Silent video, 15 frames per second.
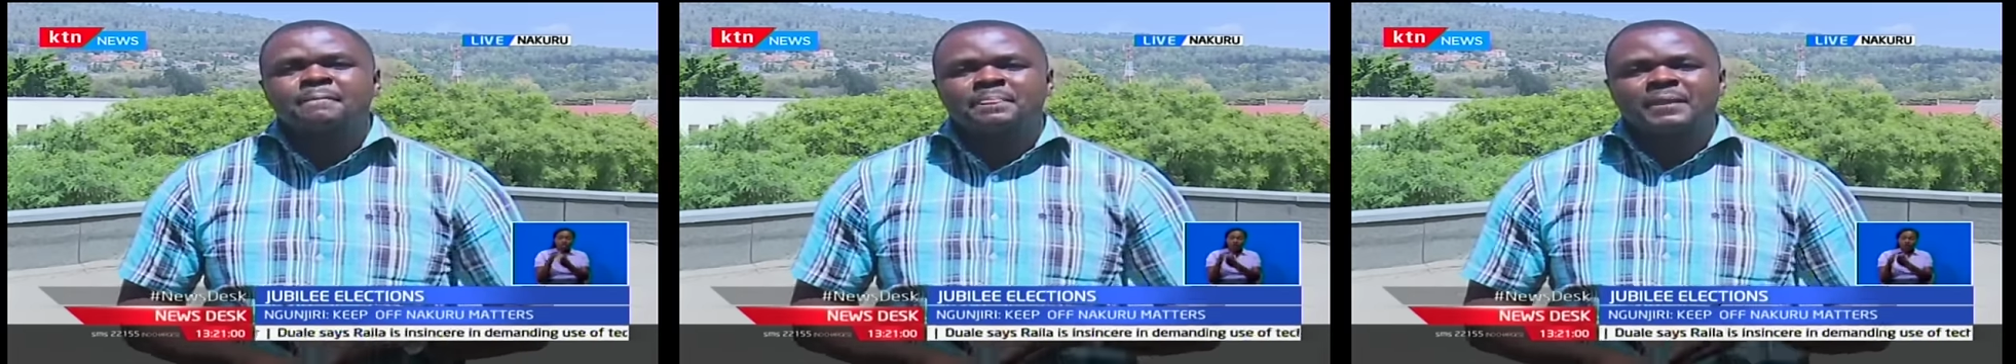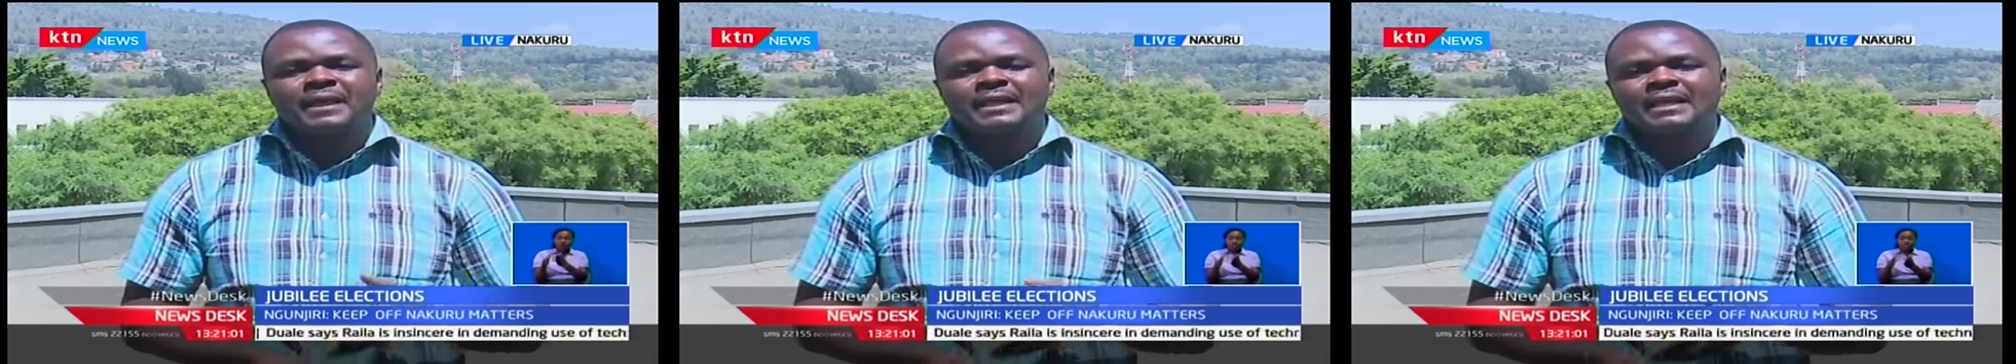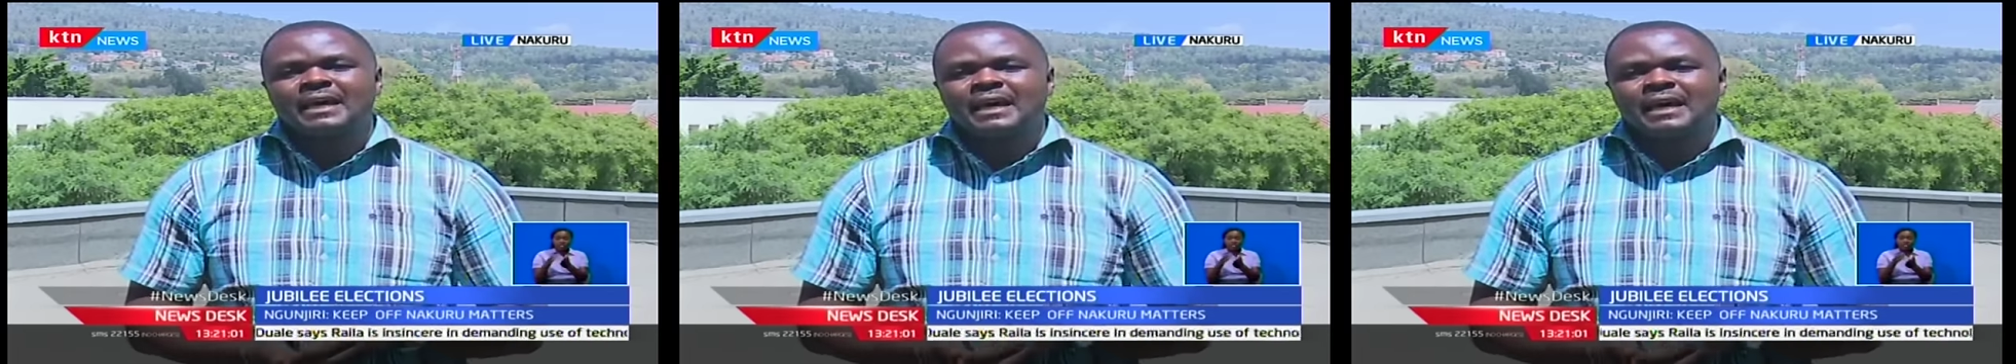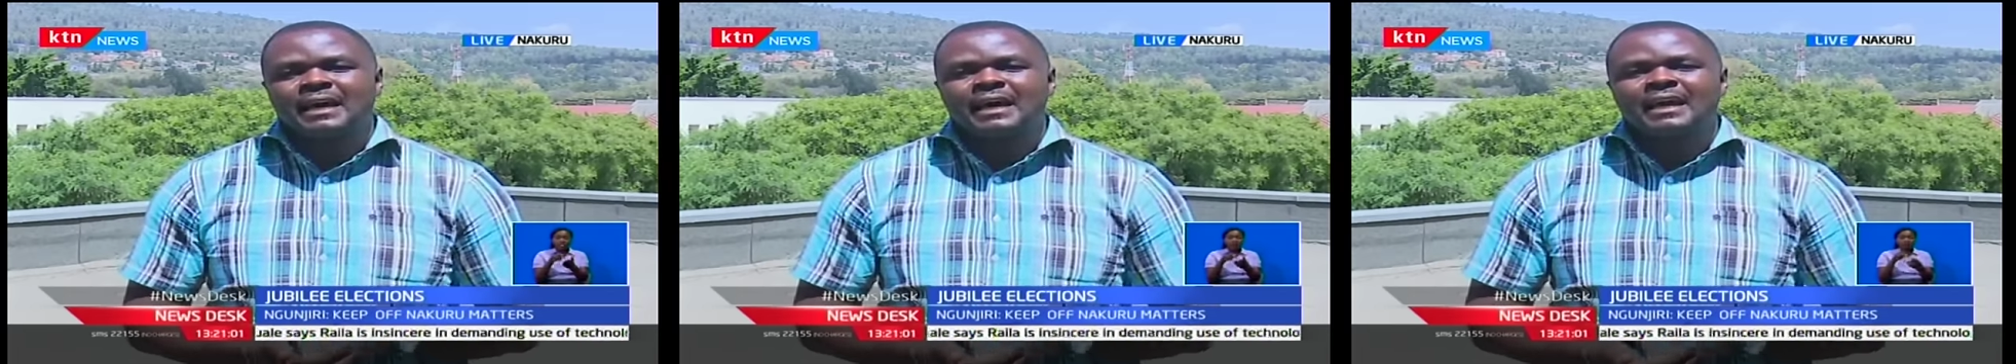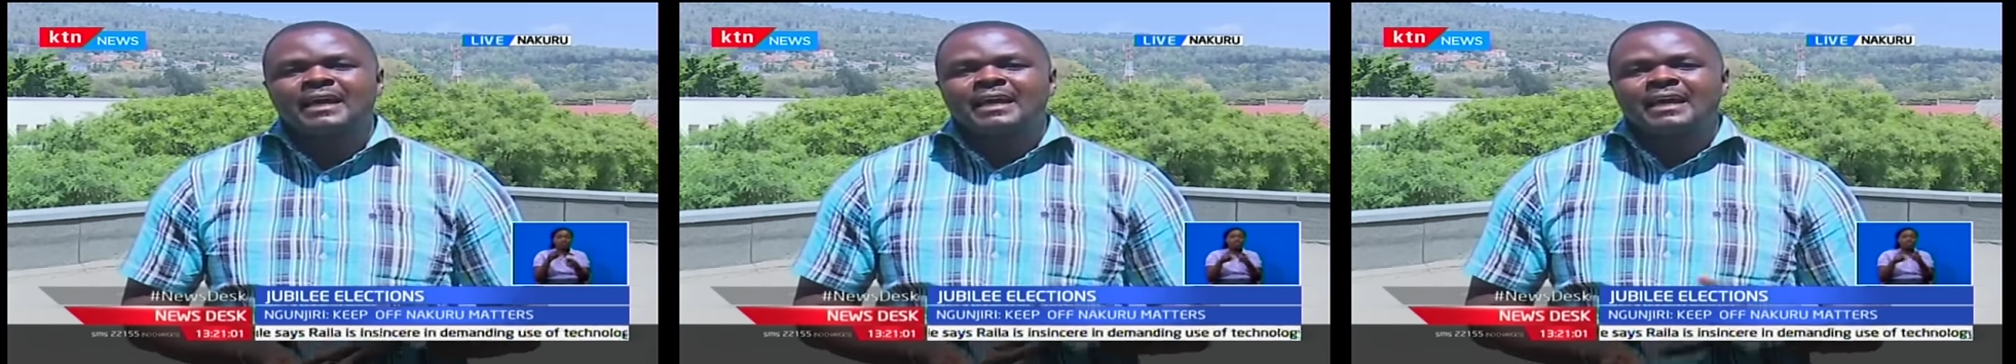and
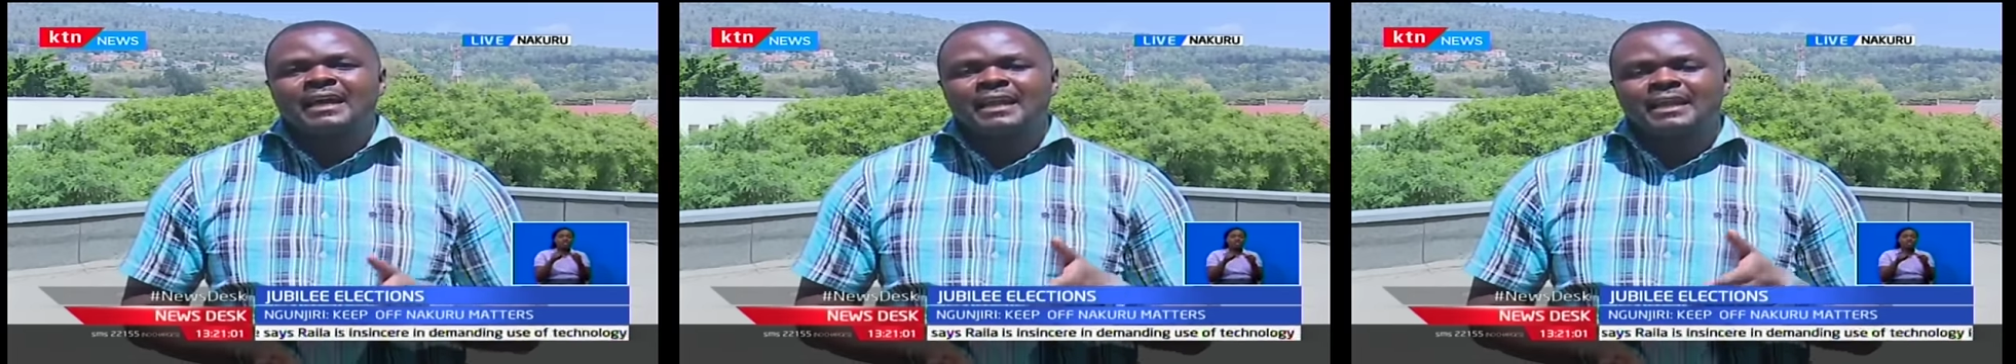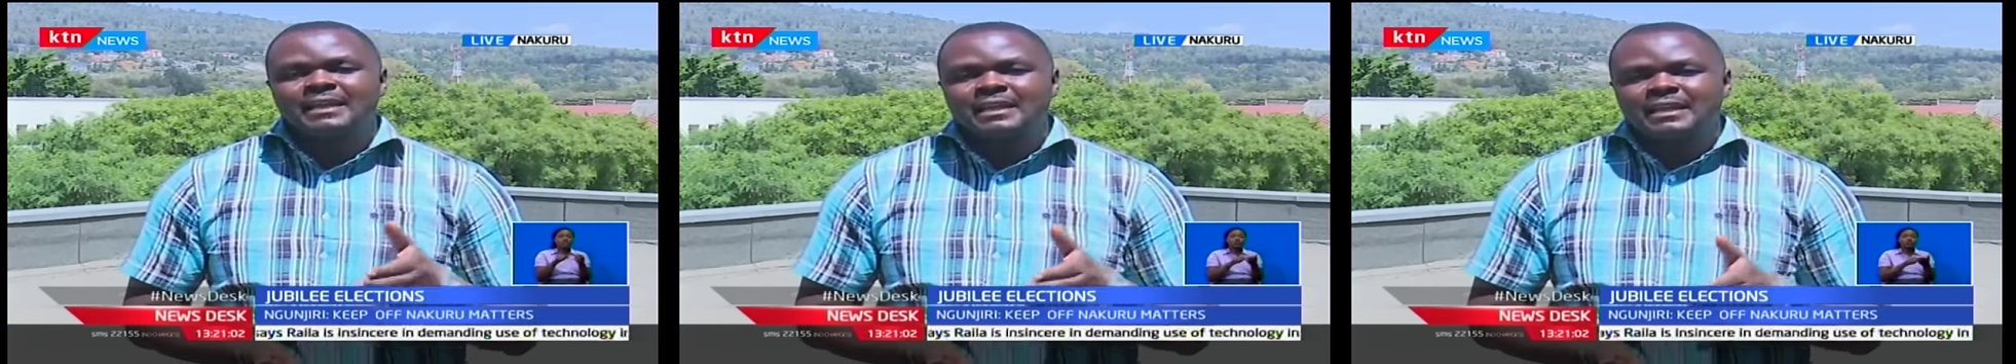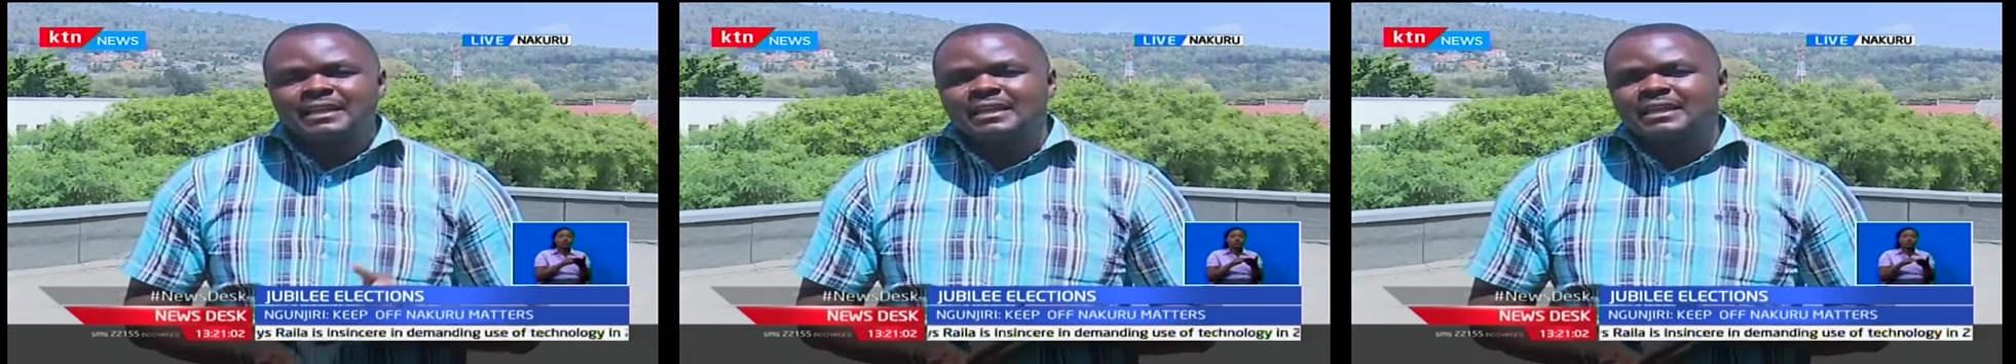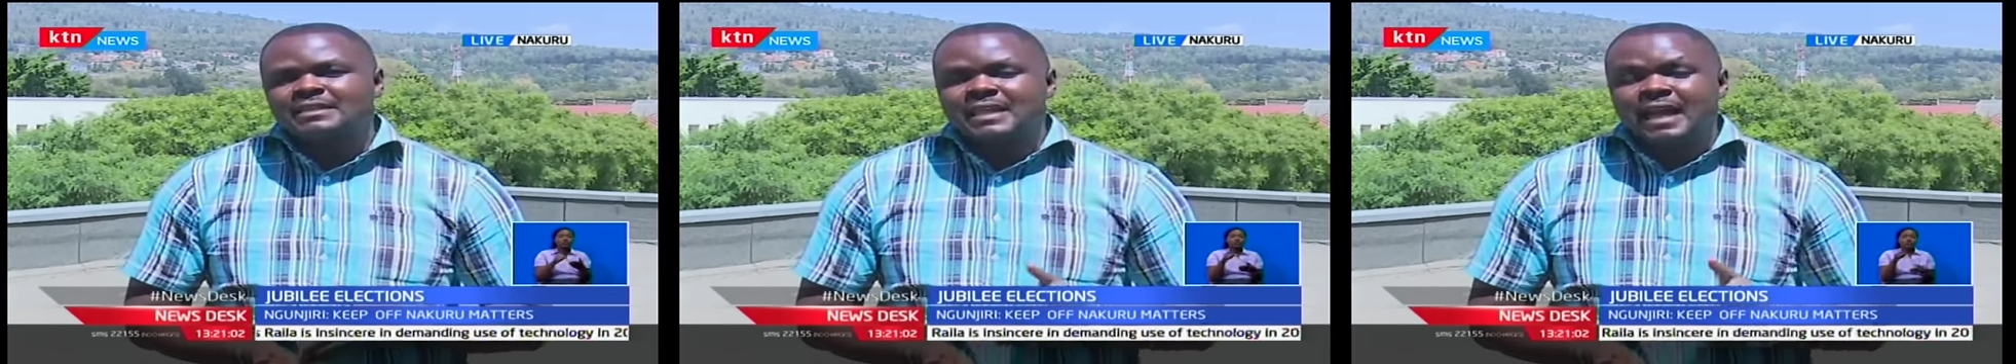uh, elect leaders